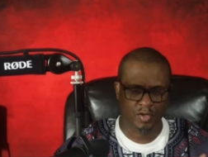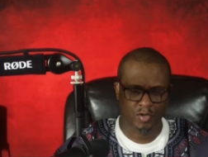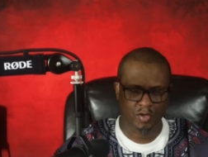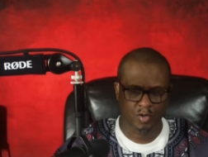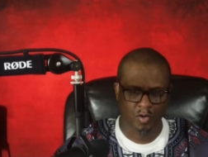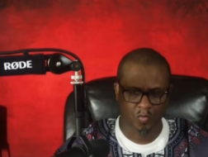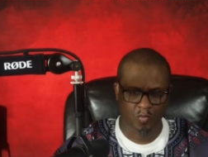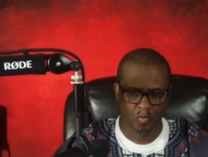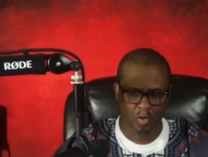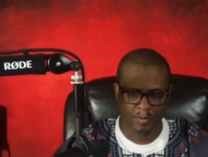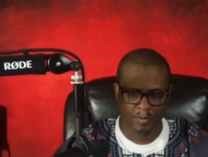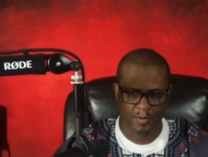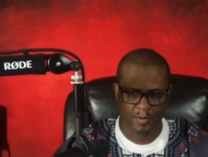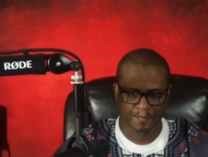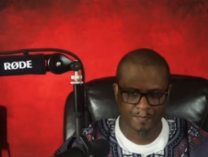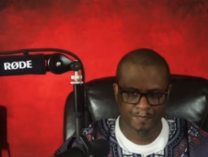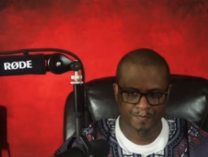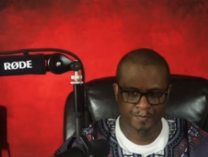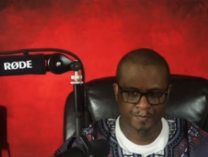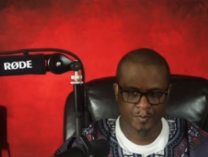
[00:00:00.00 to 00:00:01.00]
you a
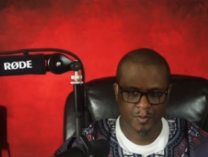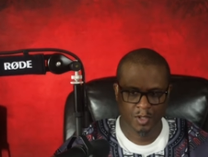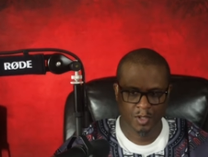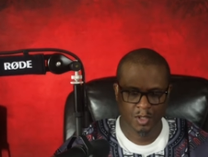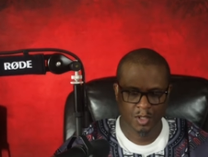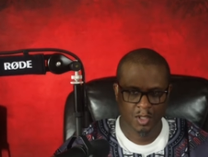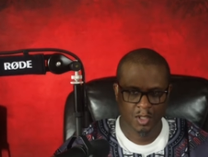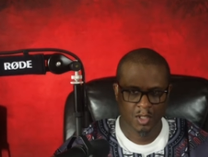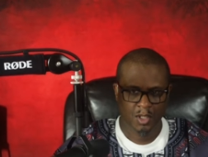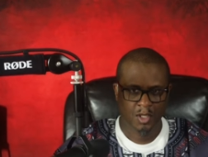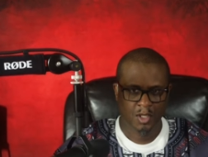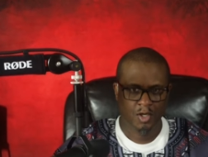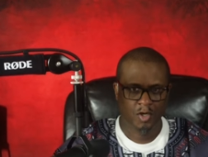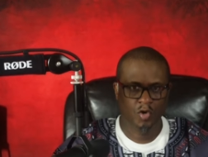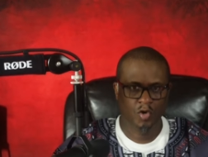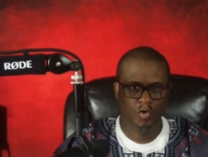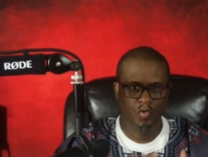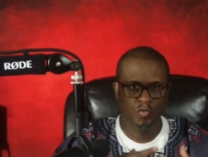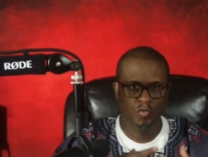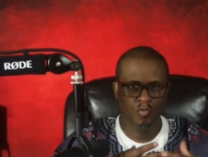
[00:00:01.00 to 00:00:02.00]
woman
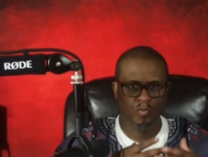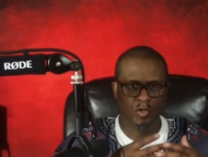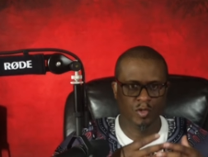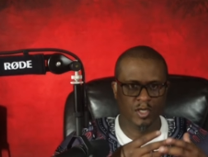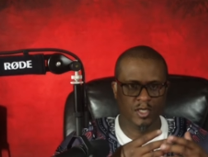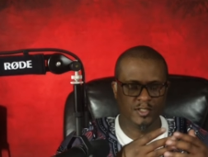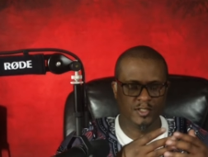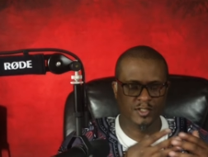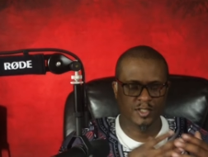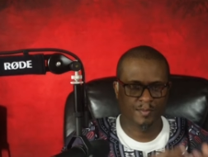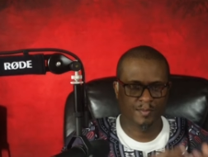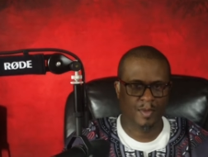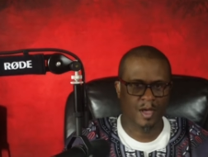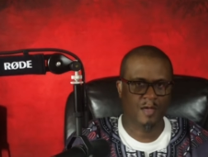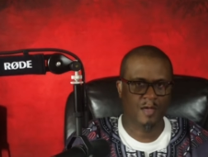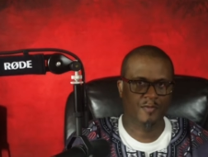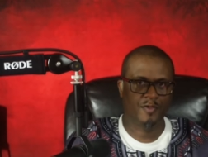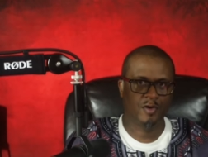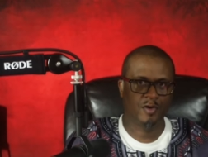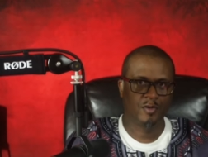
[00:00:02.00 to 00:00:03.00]
who is the
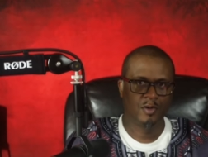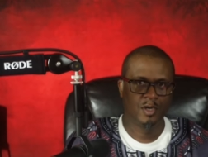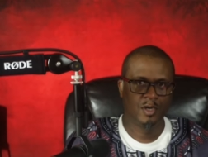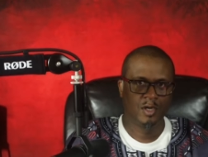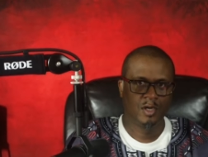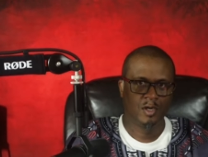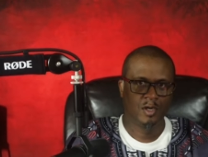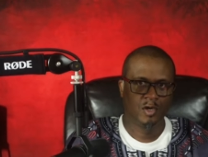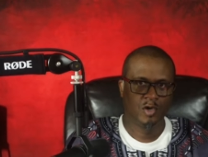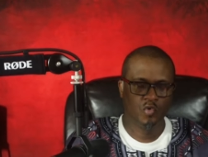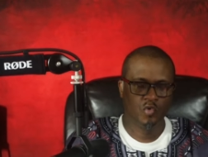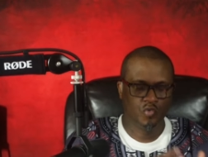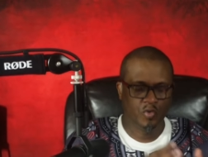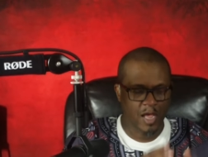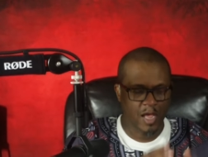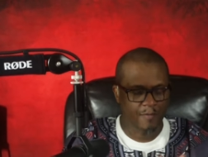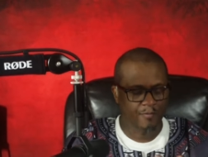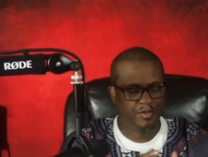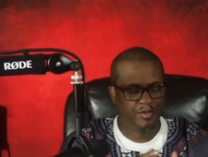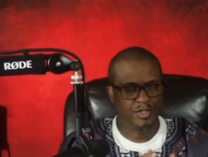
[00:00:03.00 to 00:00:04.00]
mother who
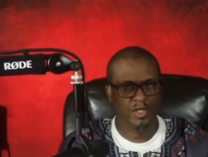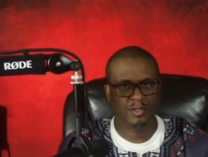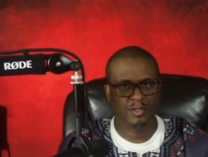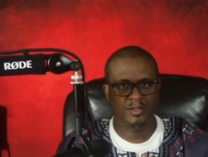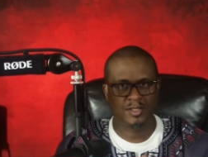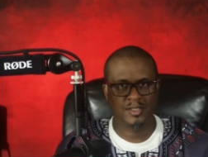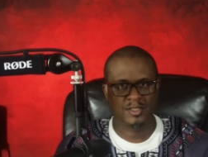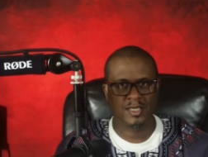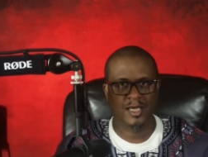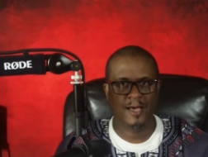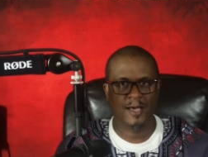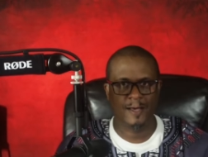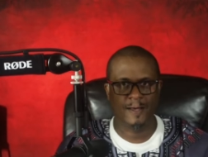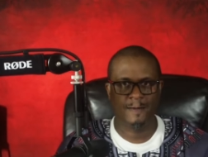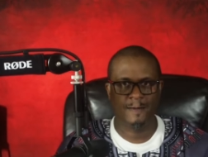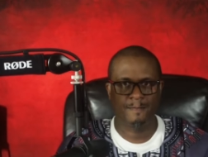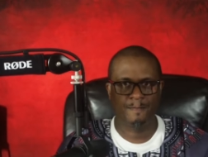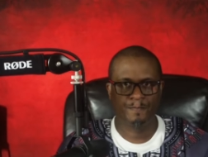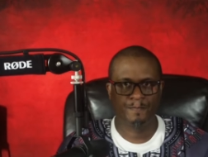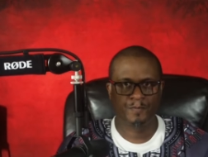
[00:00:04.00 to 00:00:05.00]
never took the
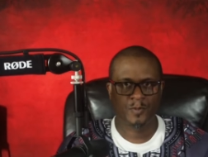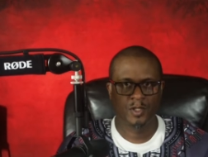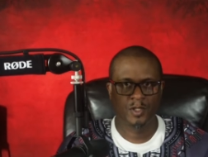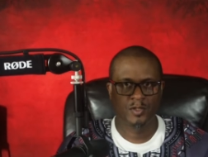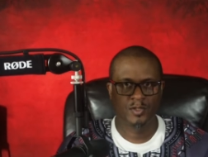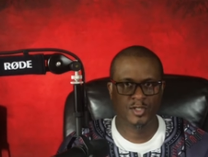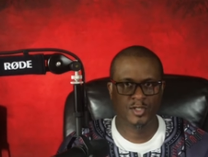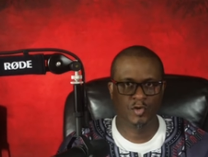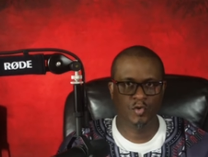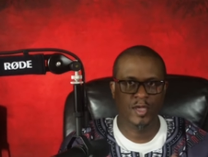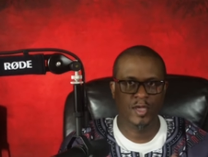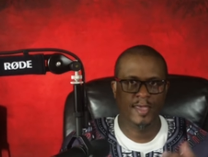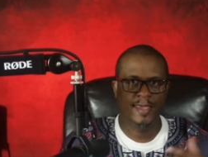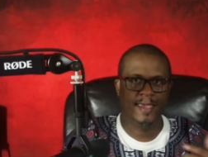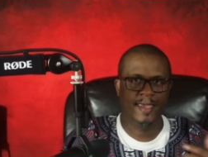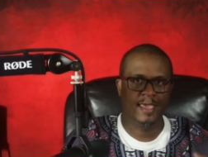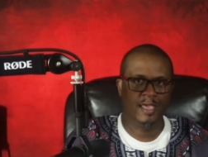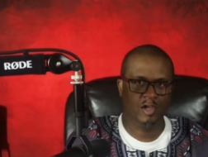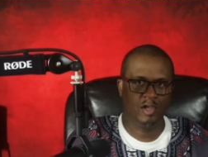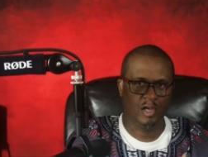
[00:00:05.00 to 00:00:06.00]
time to
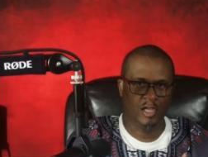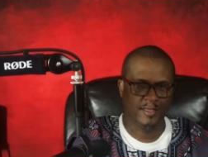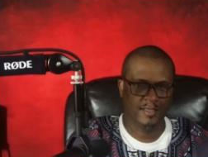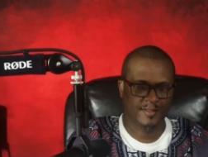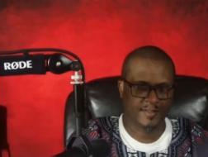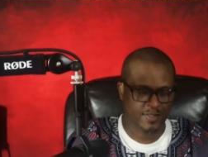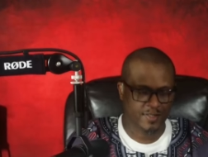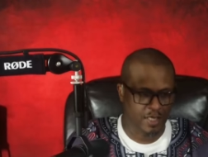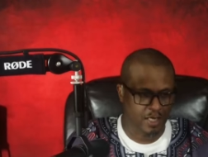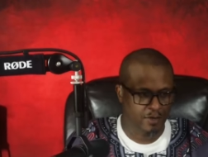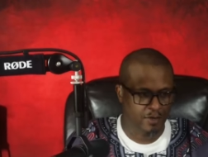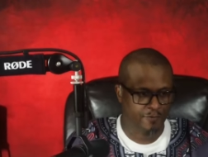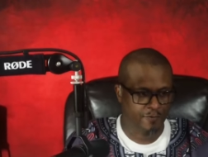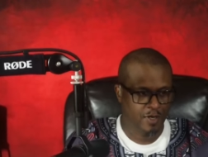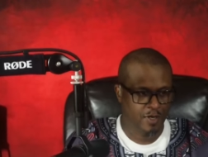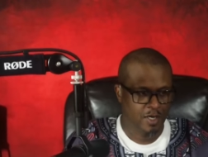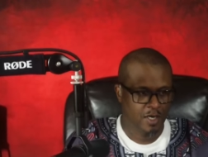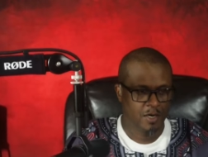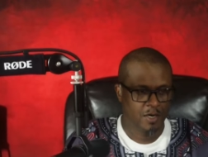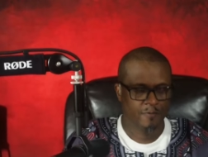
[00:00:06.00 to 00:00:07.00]
heal herself
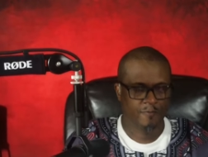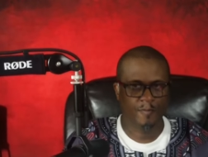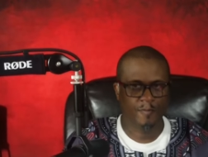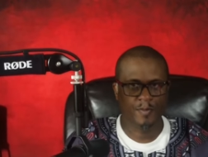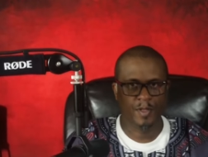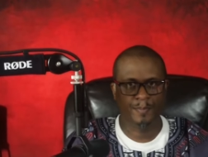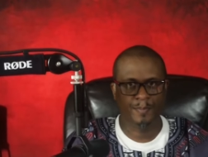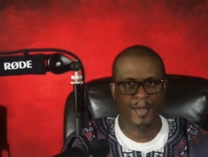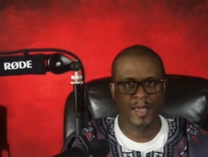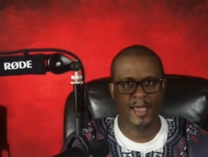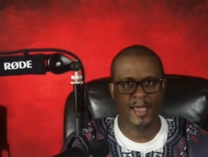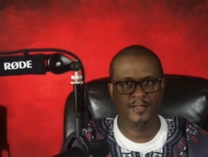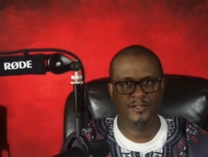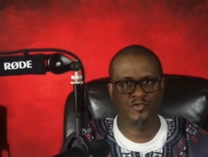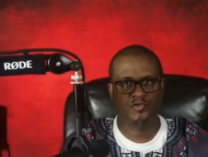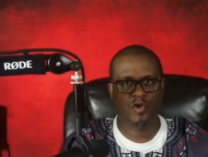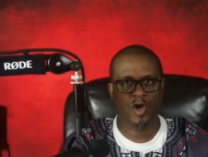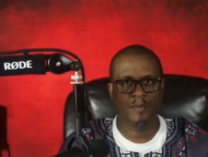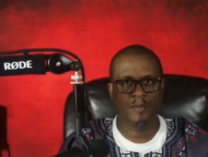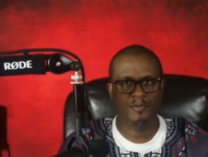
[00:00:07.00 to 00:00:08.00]
from the past
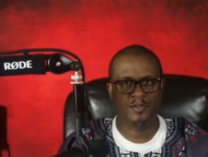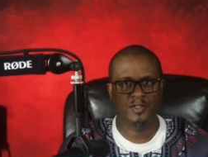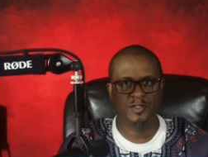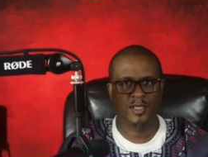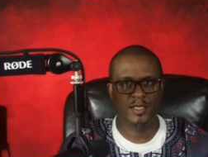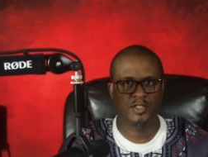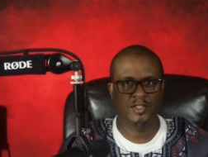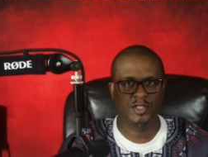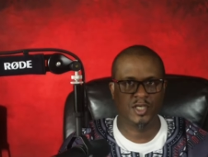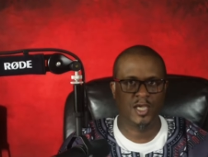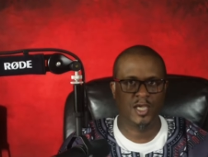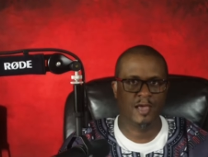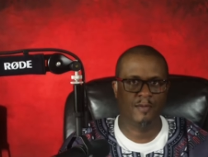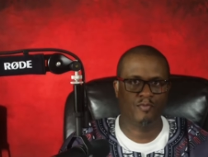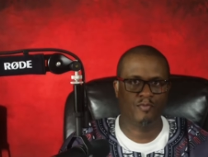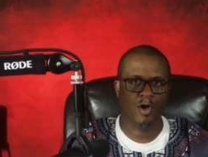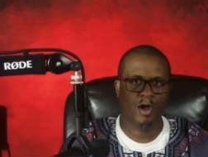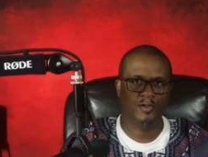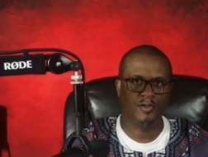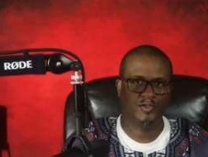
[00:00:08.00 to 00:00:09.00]
traumas that she had
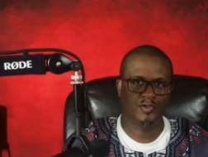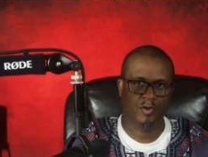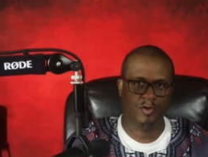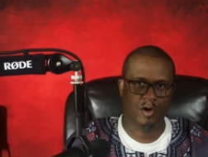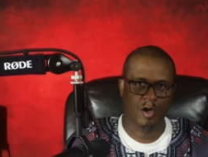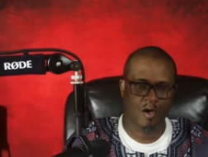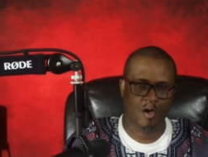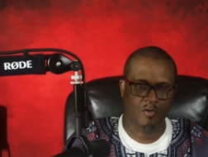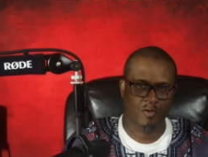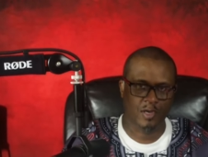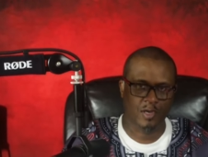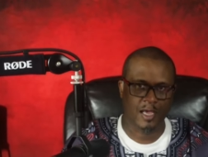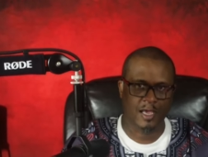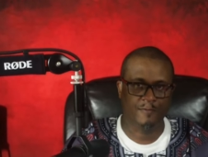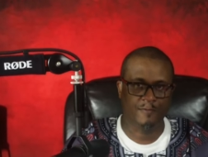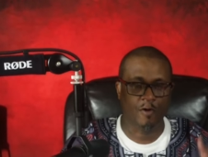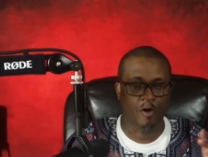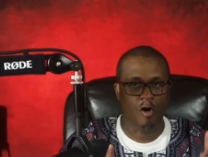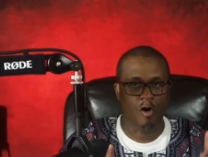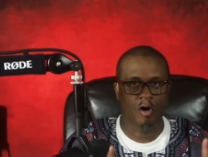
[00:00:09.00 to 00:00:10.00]
brought into her own
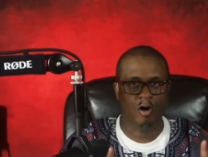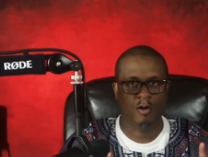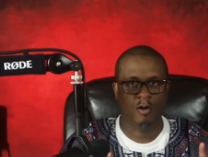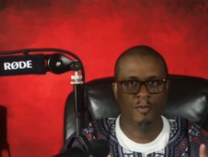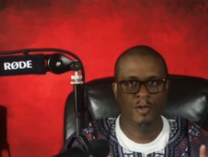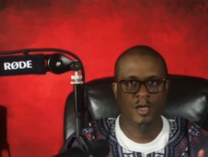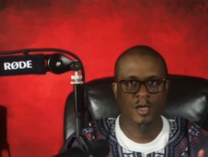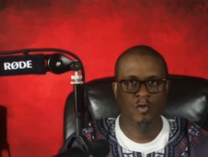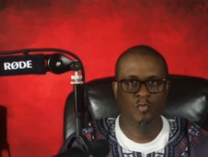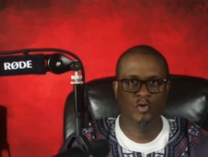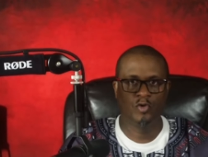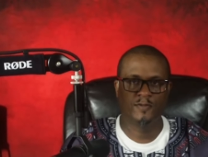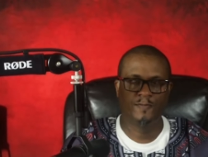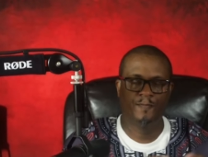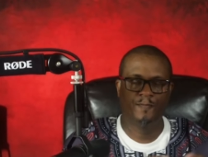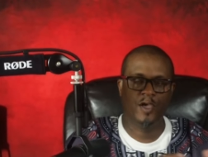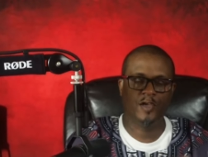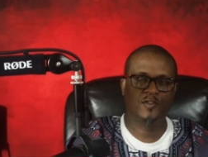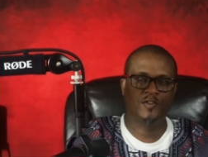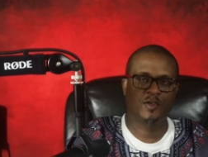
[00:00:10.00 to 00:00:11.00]
life or was
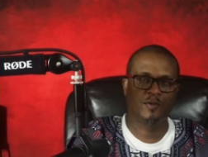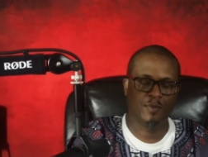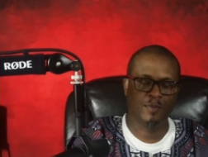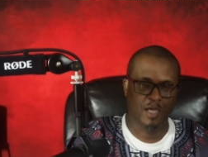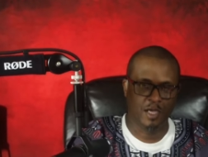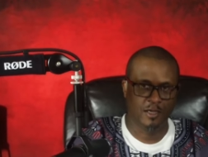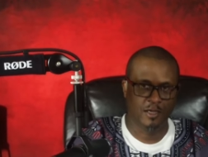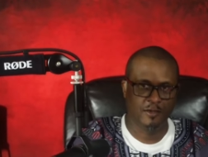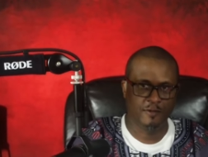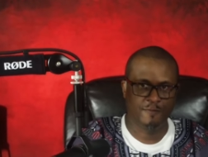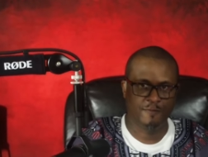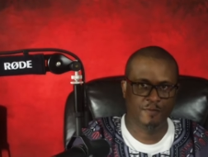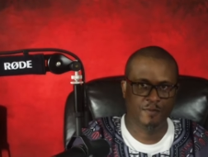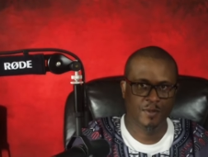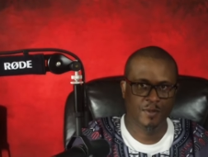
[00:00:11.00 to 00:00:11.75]
victim of.